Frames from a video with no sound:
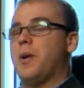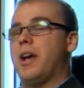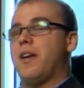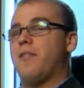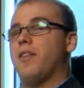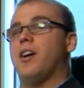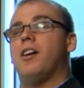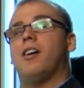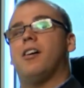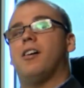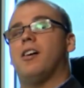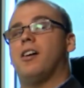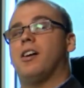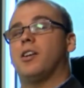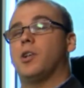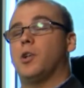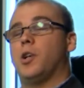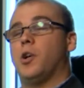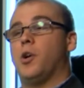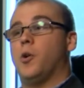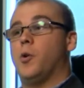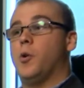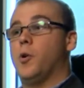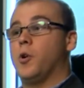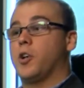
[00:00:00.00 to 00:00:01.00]
we have our
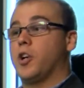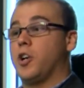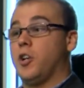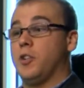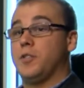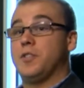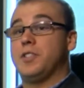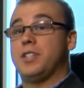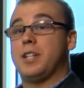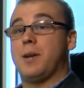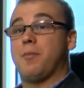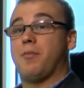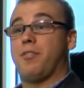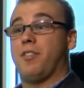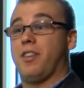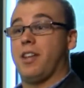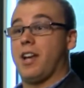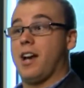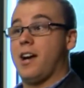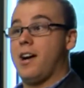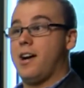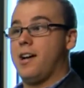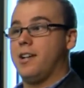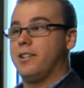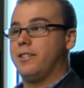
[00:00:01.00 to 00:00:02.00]
core concept for
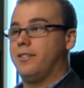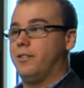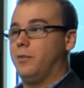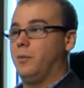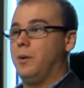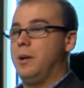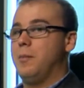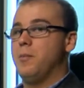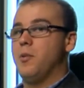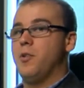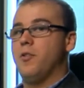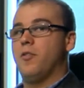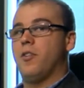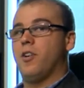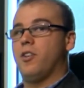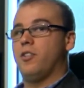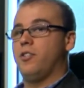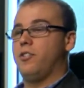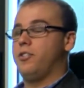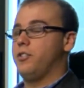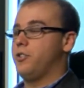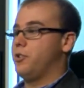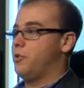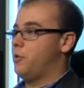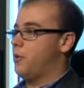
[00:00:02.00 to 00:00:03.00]
the art, we move
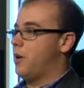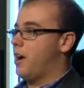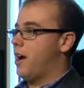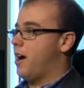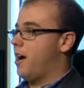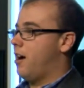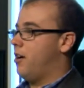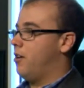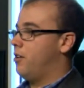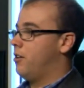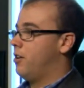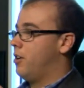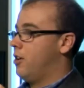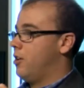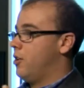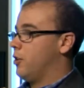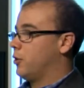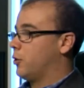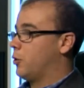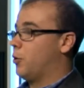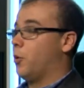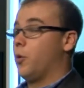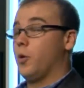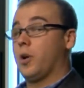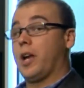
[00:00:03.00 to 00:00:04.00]
on to our
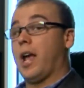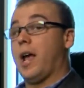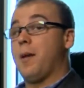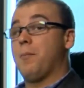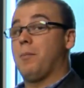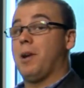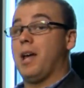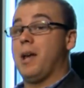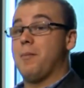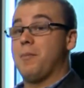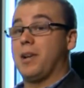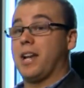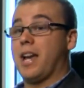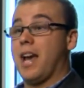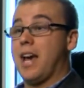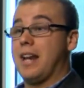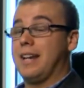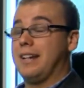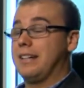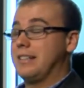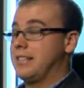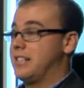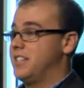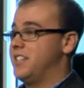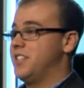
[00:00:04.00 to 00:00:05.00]
core gameplay
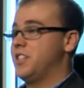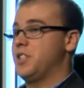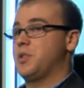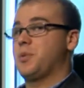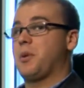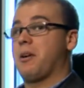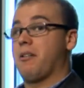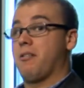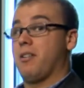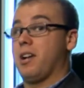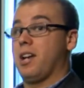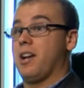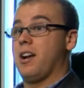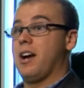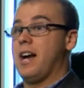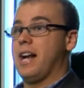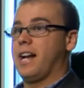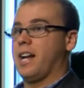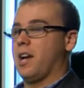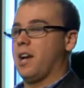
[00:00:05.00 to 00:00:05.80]
mechanics, and this is where really I